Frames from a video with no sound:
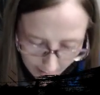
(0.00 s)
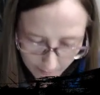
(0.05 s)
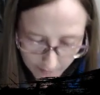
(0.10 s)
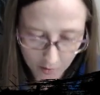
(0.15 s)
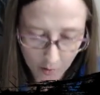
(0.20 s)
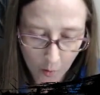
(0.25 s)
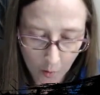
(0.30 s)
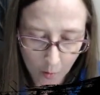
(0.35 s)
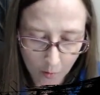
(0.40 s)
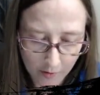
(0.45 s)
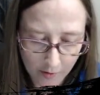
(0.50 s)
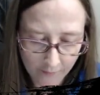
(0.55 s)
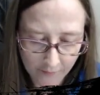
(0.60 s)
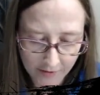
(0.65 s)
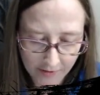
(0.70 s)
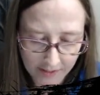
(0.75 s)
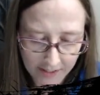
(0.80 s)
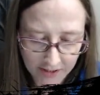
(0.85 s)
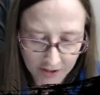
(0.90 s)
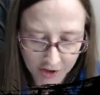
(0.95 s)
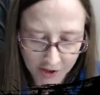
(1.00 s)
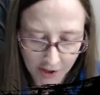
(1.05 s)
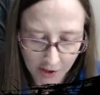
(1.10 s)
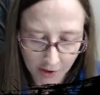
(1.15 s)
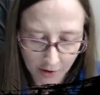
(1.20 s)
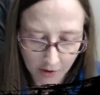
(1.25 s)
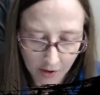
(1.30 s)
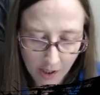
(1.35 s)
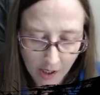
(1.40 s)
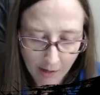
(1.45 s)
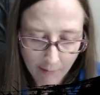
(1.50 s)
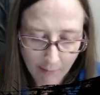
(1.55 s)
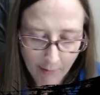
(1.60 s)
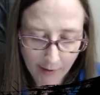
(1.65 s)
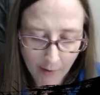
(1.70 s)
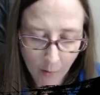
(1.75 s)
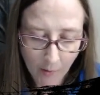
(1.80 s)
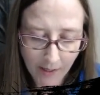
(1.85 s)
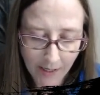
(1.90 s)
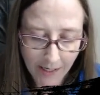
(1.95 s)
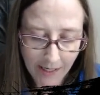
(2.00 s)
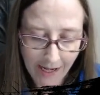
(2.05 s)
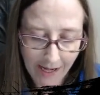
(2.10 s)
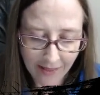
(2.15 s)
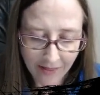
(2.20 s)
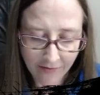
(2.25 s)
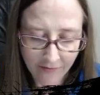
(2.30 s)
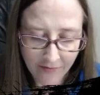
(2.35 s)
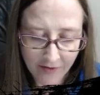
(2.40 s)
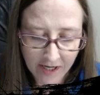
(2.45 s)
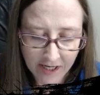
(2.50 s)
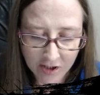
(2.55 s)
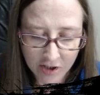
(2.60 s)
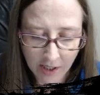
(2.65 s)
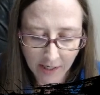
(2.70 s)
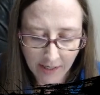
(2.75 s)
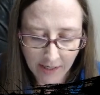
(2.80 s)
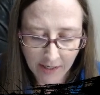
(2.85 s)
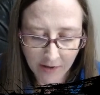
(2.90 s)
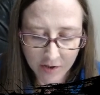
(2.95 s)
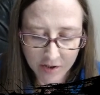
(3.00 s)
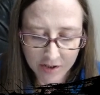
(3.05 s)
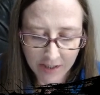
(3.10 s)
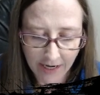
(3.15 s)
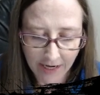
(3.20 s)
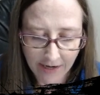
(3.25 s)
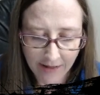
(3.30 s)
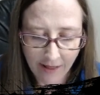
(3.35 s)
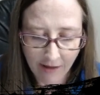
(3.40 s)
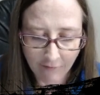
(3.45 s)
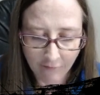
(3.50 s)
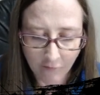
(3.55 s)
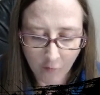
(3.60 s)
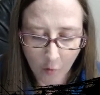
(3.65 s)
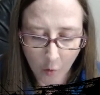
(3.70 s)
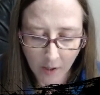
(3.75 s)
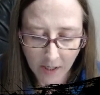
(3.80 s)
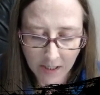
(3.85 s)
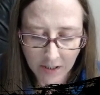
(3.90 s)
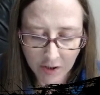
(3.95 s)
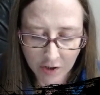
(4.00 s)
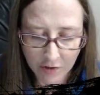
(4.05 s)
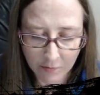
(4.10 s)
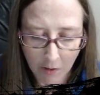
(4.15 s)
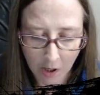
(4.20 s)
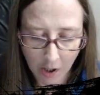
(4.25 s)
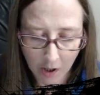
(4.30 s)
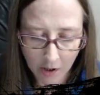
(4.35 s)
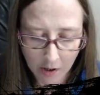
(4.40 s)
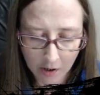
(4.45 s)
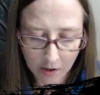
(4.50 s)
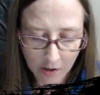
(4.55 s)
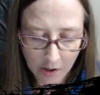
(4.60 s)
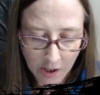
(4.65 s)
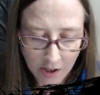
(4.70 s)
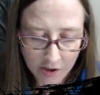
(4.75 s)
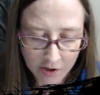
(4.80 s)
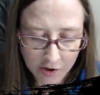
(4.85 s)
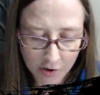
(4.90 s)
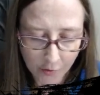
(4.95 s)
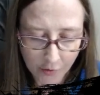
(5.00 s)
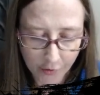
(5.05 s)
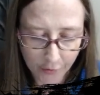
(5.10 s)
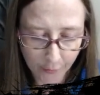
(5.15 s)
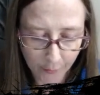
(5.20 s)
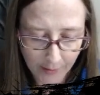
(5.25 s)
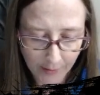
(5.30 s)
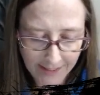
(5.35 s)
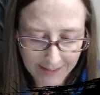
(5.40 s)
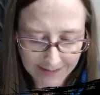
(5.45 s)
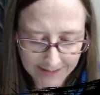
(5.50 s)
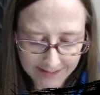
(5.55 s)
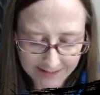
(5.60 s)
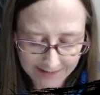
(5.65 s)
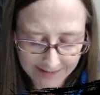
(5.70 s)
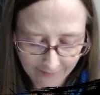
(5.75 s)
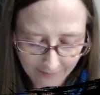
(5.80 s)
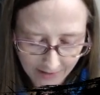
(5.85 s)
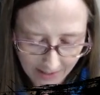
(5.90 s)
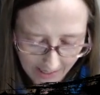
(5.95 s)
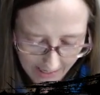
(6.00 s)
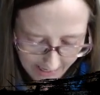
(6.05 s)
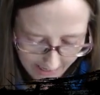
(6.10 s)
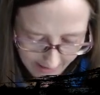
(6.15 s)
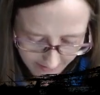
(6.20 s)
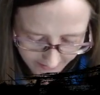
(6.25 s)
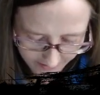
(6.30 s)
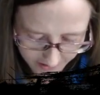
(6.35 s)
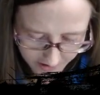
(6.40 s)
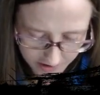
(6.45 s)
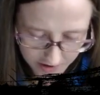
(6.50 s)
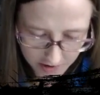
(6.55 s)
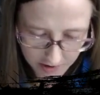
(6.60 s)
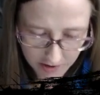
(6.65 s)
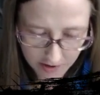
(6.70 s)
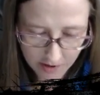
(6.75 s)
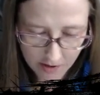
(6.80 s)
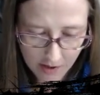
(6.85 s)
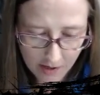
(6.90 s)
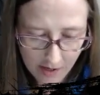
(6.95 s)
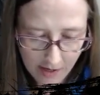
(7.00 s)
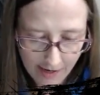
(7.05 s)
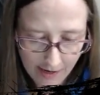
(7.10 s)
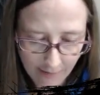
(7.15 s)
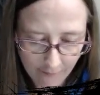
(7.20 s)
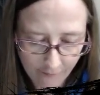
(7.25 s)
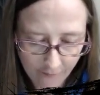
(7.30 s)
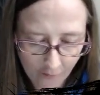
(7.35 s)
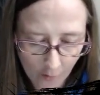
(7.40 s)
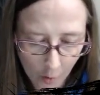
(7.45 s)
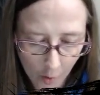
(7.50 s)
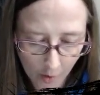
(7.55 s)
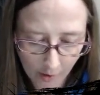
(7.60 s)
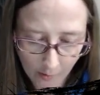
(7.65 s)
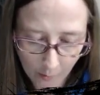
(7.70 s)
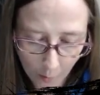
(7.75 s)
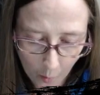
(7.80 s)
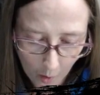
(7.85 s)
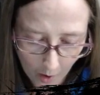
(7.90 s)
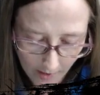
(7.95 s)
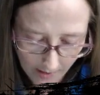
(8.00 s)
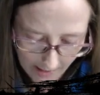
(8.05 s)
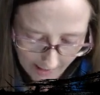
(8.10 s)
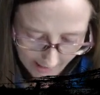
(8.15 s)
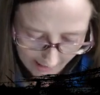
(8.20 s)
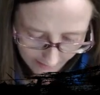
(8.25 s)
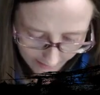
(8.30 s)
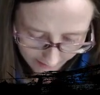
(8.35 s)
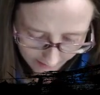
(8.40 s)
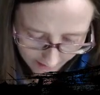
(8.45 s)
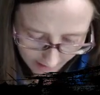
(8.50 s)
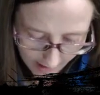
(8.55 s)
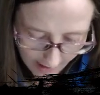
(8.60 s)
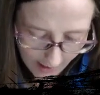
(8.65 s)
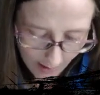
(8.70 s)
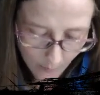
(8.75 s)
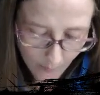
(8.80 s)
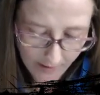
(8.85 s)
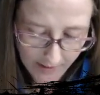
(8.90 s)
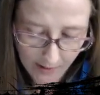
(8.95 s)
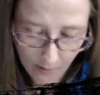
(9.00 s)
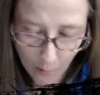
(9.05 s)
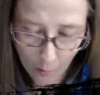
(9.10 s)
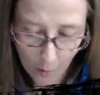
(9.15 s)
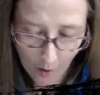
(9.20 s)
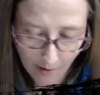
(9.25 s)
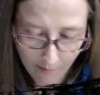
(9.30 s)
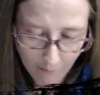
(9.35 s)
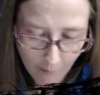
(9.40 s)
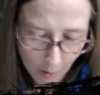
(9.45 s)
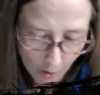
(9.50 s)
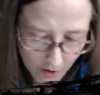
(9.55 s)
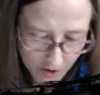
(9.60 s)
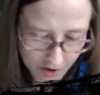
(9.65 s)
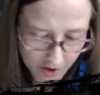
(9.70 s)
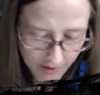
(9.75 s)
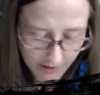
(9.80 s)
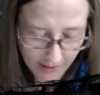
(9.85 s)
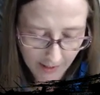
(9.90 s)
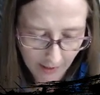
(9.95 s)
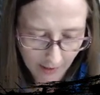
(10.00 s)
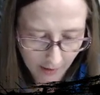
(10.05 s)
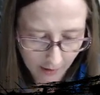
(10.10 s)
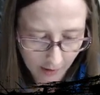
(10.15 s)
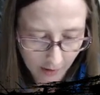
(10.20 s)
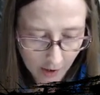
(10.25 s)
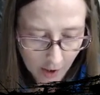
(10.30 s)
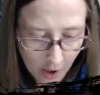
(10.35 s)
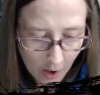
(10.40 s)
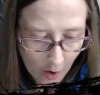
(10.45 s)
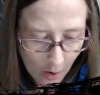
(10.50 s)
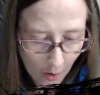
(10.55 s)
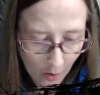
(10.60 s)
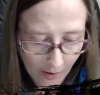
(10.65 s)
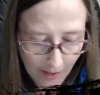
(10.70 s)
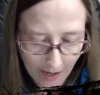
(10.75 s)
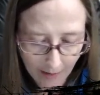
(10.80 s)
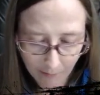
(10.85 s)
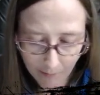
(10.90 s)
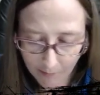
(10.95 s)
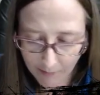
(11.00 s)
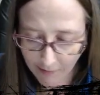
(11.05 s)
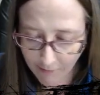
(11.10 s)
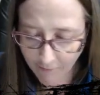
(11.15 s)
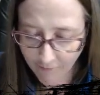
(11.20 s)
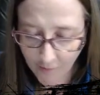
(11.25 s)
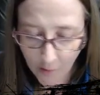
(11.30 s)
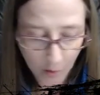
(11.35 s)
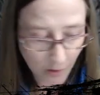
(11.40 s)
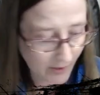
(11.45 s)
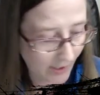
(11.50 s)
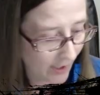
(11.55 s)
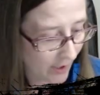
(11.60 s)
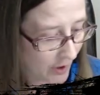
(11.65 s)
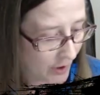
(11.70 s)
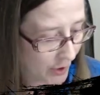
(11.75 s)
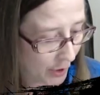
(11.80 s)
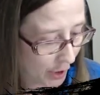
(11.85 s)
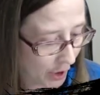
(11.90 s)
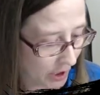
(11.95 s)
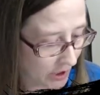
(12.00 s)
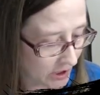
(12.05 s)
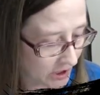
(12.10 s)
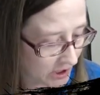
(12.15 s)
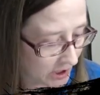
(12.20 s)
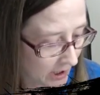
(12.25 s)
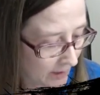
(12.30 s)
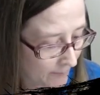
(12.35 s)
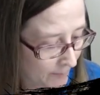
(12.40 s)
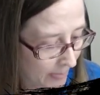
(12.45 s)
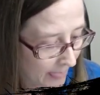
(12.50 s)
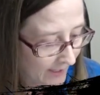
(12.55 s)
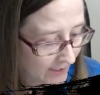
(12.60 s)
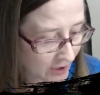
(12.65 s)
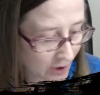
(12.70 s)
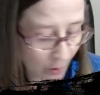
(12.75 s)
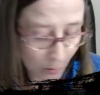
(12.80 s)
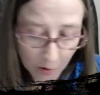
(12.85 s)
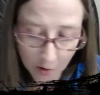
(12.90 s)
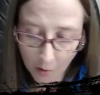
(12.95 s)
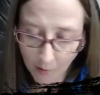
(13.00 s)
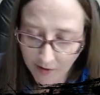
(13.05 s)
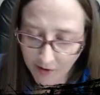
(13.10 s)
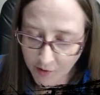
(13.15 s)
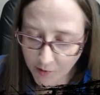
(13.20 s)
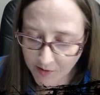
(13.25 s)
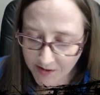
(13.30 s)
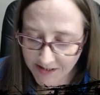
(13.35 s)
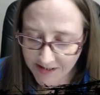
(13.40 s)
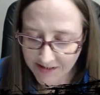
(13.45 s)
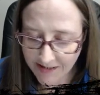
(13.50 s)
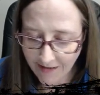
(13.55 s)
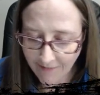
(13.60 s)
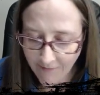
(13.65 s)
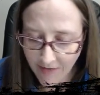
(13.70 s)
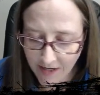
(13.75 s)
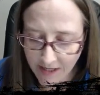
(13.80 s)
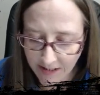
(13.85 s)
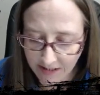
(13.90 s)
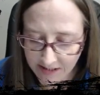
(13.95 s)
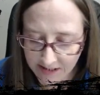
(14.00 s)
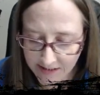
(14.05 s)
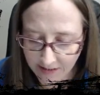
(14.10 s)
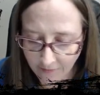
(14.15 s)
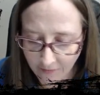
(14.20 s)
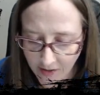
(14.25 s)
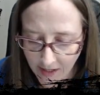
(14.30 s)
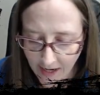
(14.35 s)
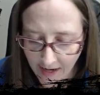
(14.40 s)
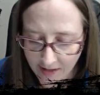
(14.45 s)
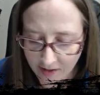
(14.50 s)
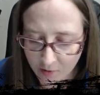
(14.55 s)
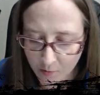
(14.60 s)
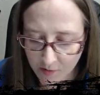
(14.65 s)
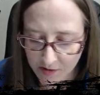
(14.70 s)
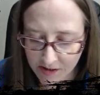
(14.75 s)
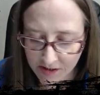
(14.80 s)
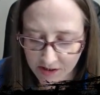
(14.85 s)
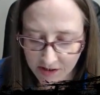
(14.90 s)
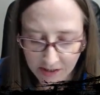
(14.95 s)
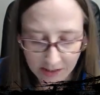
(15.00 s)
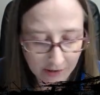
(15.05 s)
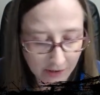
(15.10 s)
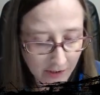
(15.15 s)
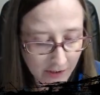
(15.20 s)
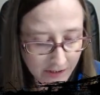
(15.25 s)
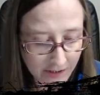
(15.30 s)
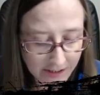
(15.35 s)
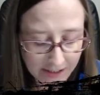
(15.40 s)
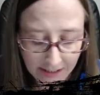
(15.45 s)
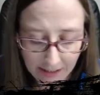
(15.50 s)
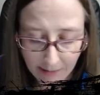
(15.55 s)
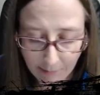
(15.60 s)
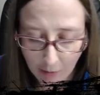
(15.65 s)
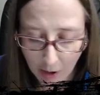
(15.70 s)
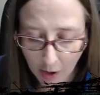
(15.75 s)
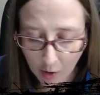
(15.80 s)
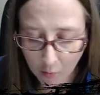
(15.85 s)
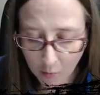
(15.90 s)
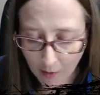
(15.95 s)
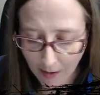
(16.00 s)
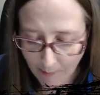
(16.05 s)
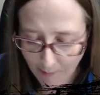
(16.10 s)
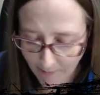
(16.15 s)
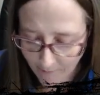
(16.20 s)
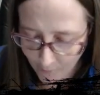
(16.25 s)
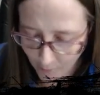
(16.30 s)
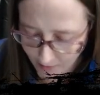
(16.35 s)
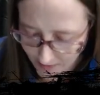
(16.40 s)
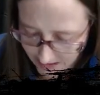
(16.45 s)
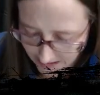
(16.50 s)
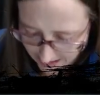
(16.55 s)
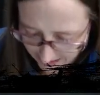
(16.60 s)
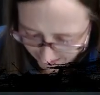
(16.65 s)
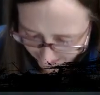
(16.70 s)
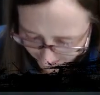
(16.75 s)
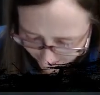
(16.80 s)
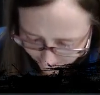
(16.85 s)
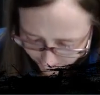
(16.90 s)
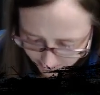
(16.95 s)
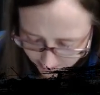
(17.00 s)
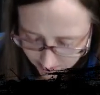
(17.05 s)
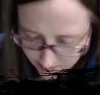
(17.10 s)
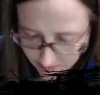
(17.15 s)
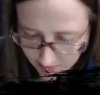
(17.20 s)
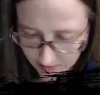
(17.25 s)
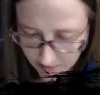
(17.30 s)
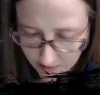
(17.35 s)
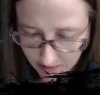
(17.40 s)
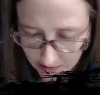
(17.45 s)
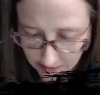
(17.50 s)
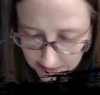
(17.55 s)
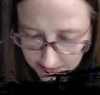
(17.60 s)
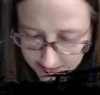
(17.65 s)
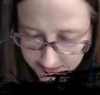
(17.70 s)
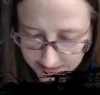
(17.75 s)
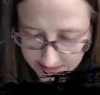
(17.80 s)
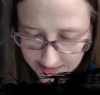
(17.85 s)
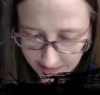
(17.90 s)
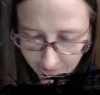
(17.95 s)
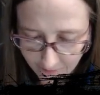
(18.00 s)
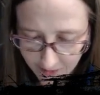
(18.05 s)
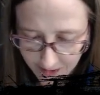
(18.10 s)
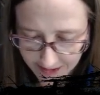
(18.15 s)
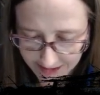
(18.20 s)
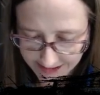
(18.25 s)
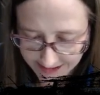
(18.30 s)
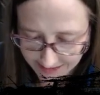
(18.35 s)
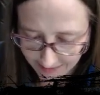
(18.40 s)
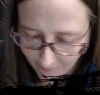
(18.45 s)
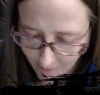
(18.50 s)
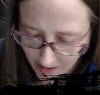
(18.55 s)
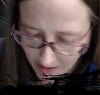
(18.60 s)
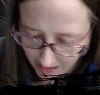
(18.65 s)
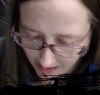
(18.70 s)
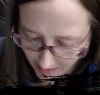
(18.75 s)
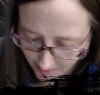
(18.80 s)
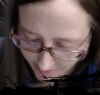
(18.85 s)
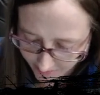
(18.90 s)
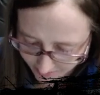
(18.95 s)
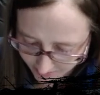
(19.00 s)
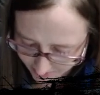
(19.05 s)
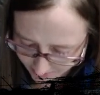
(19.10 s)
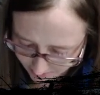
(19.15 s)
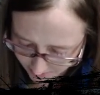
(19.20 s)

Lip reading: 1/4 inch here by going 1/8 inch on either side of that 4-inch mark. So 3 7/8 and 4 1/8, and we need one more so that our whole album can fold in thirds. And so we're going to 7 7/8, which is that little teeny mark right before the 8. 7 7/8,